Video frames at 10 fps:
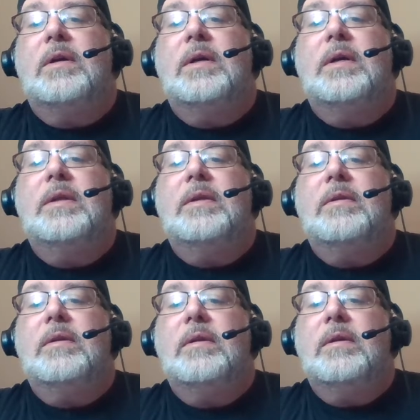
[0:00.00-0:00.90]
All
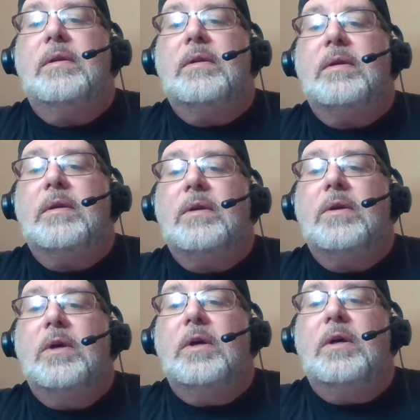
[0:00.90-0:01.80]

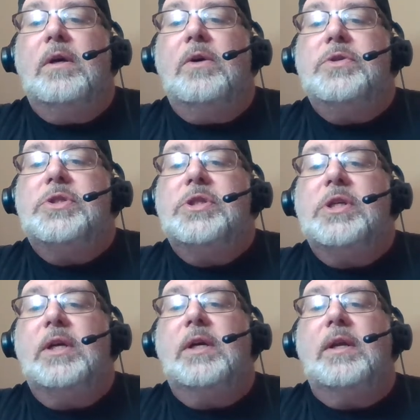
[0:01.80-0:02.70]
right. Oh
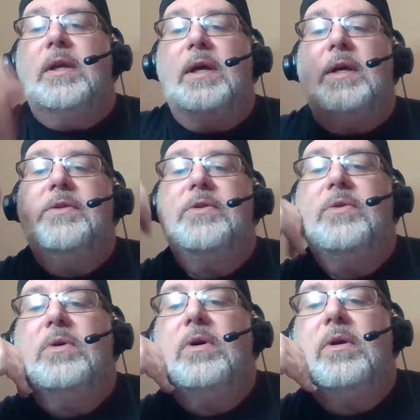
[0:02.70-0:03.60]
shit! I
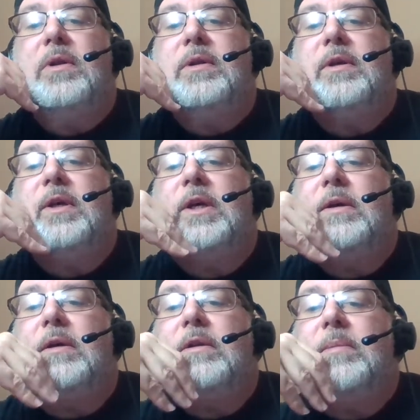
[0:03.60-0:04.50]
do all the
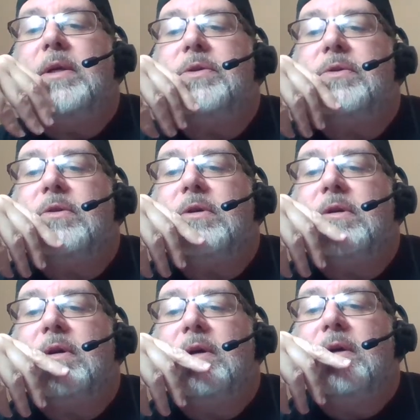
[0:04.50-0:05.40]
time. I have to make
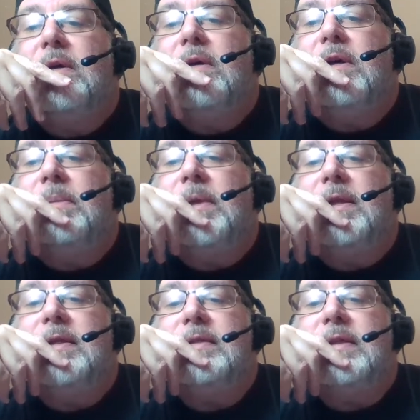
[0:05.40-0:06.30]
sure
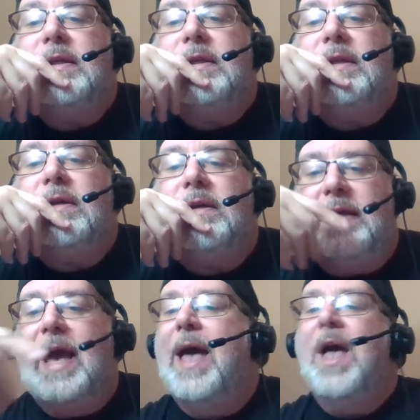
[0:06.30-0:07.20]
I'm not listing any other.
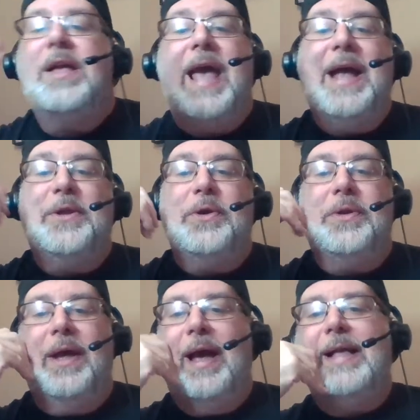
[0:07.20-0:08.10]
Yeah, yeah,
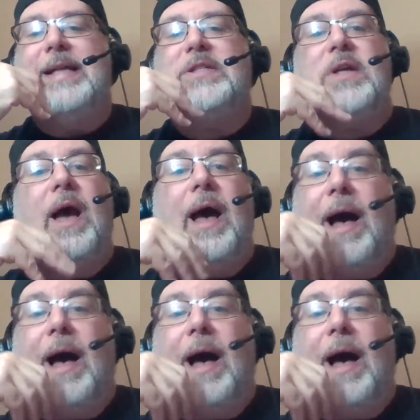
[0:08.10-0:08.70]
dude. I